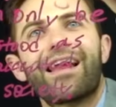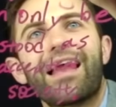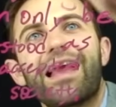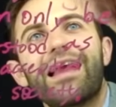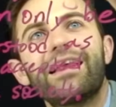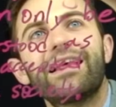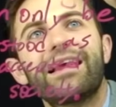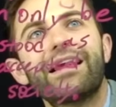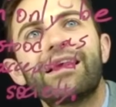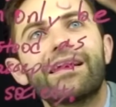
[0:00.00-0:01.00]

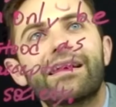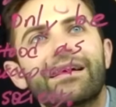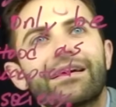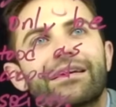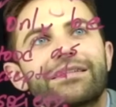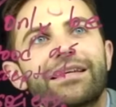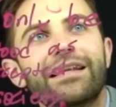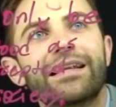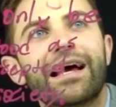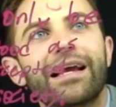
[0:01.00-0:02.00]
80 to
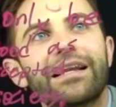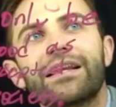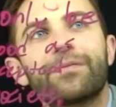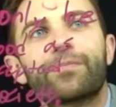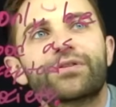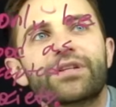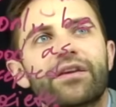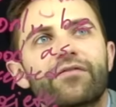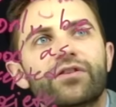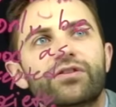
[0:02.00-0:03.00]
90%
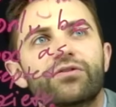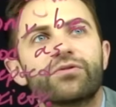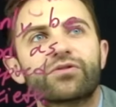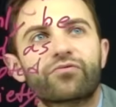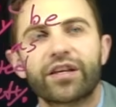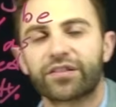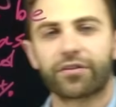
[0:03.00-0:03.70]
of the students raise